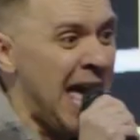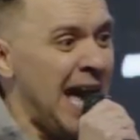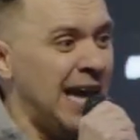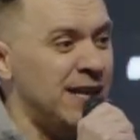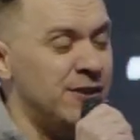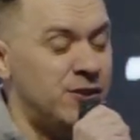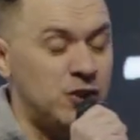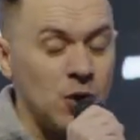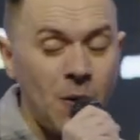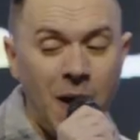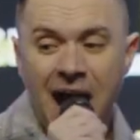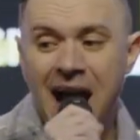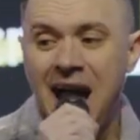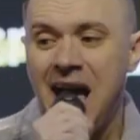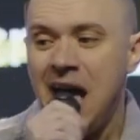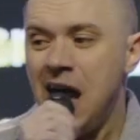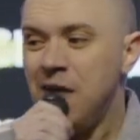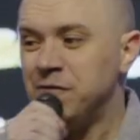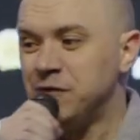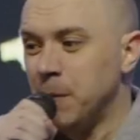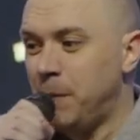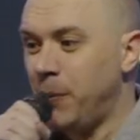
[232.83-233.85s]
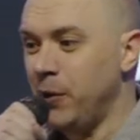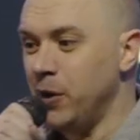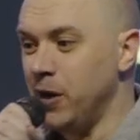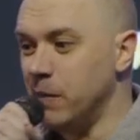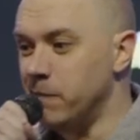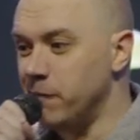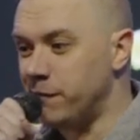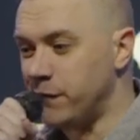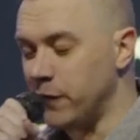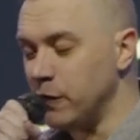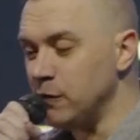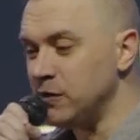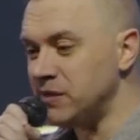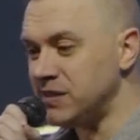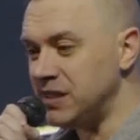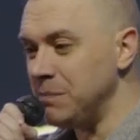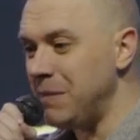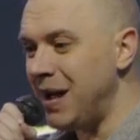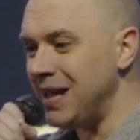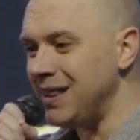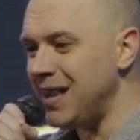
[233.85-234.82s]
And so I have to put him
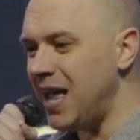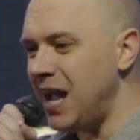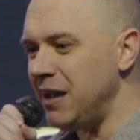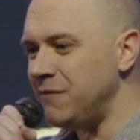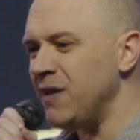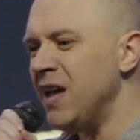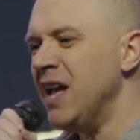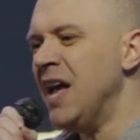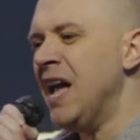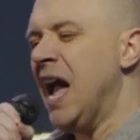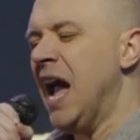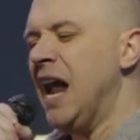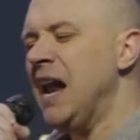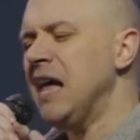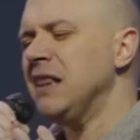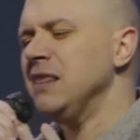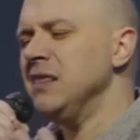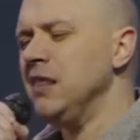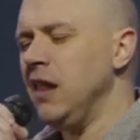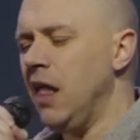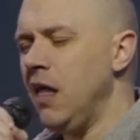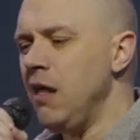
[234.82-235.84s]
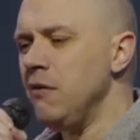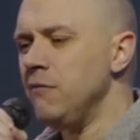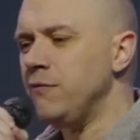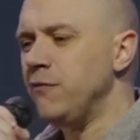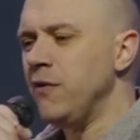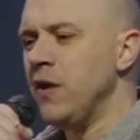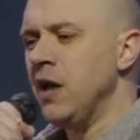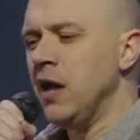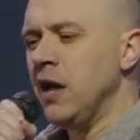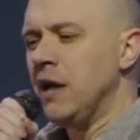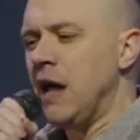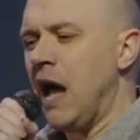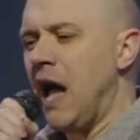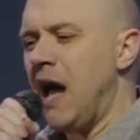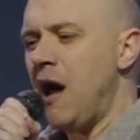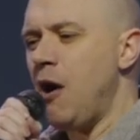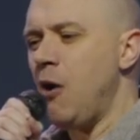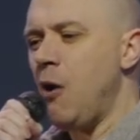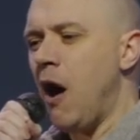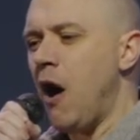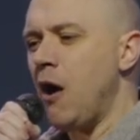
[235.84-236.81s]
first in my life. And I love
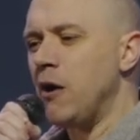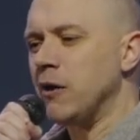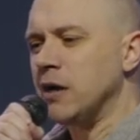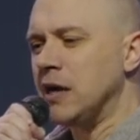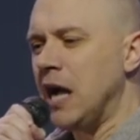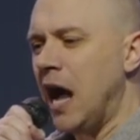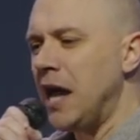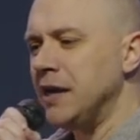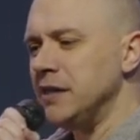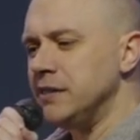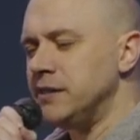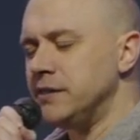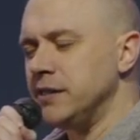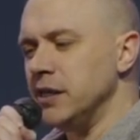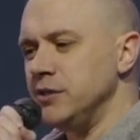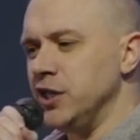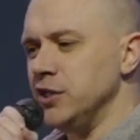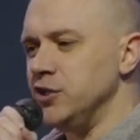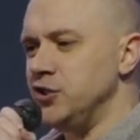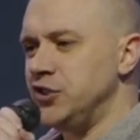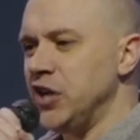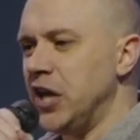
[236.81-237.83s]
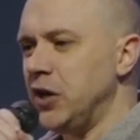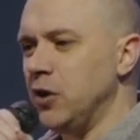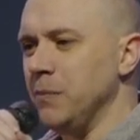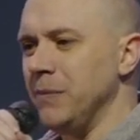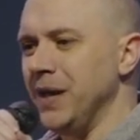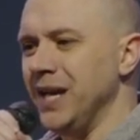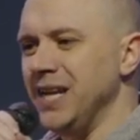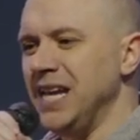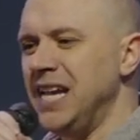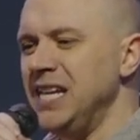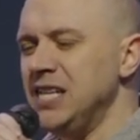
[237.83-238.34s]
how our God is such a gentleman.